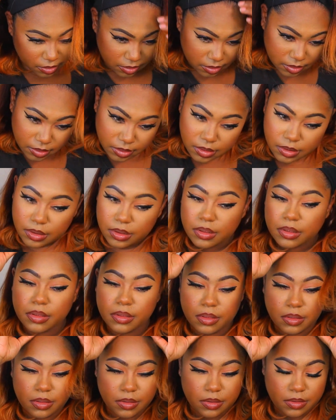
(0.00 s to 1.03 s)

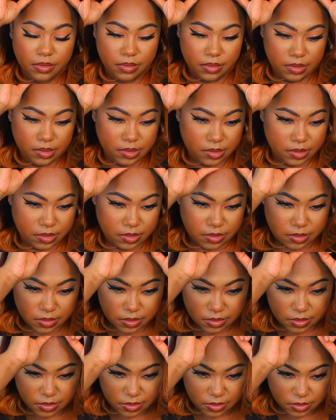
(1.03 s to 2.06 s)

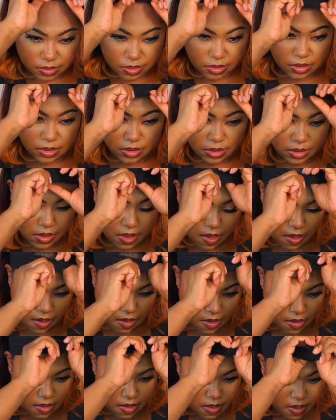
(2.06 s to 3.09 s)

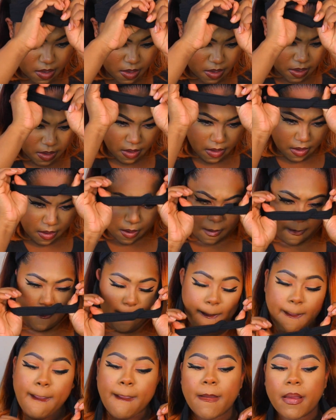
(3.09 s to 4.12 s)

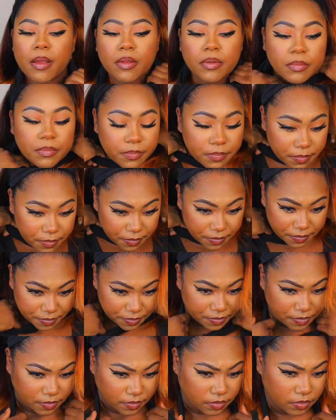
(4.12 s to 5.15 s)

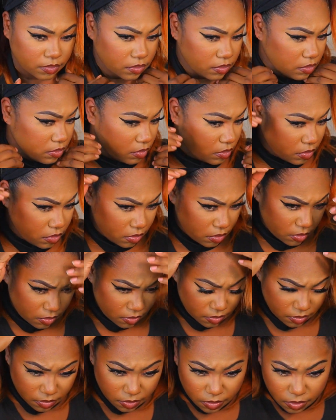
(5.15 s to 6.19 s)

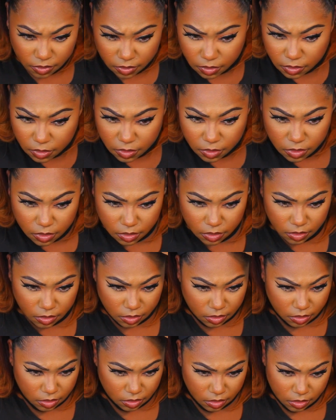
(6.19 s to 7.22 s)
[no speech]